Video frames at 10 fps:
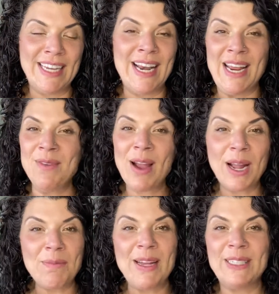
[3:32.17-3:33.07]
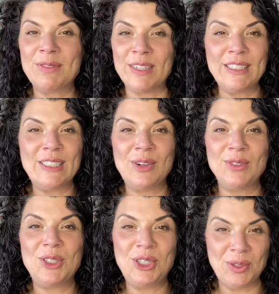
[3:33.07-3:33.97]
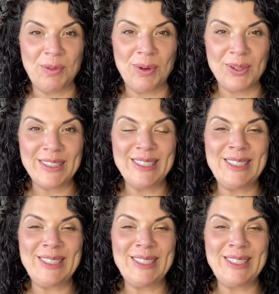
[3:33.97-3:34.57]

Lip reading: And he recommends Flintstones chewables.